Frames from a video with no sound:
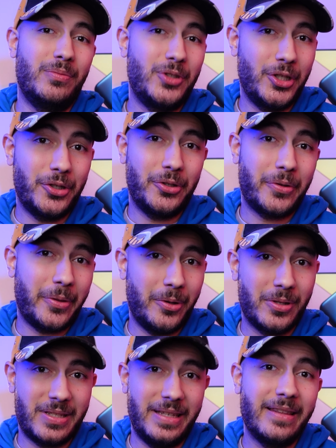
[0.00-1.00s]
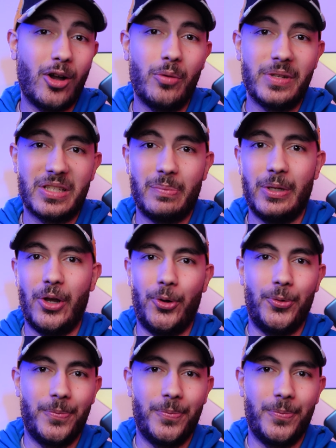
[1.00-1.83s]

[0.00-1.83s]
Share your thoughts in the comments below.